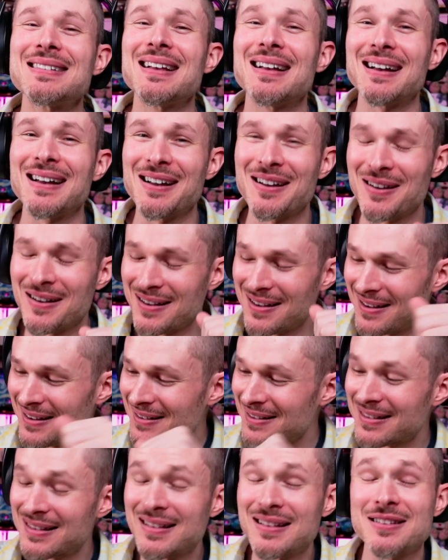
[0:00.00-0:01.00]
Uh,
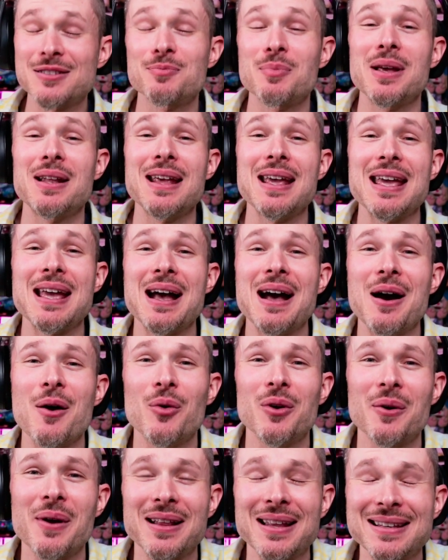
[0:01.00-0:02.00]
it's been a, uh, what
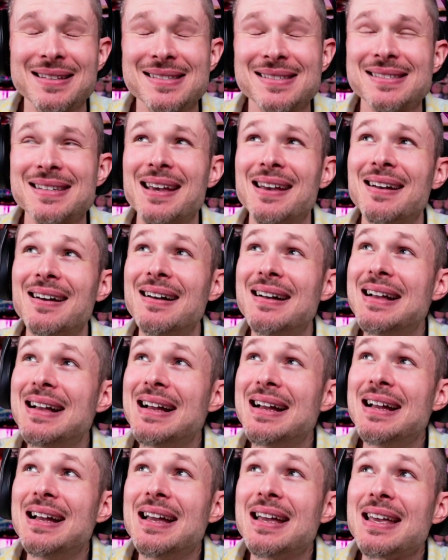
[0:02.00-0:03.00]
do I like to say? Uh,
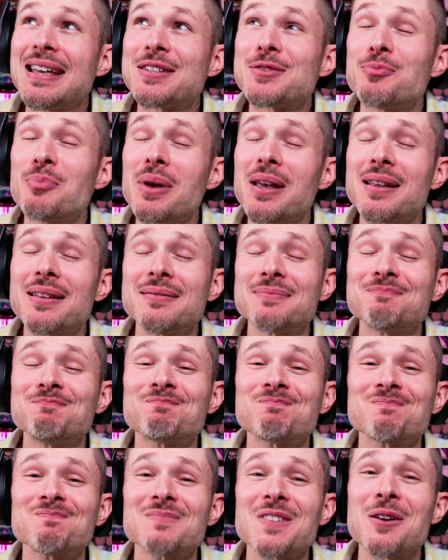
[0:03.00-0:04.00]
it's been
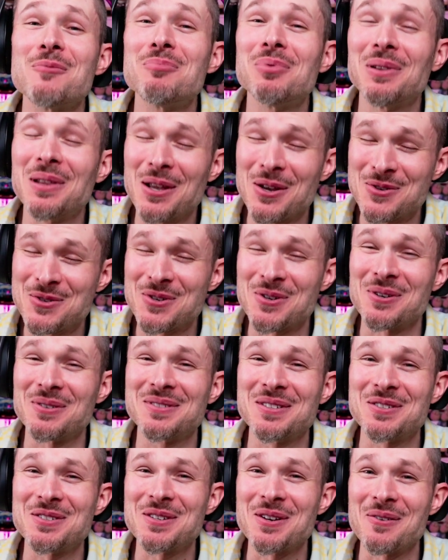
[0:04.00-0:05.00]
a pleasure to
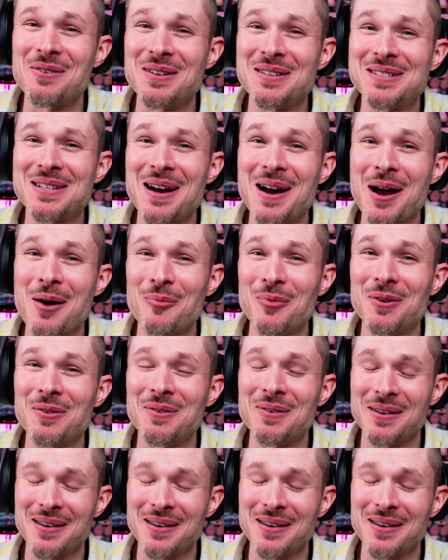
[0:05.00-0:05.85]
share your time with you.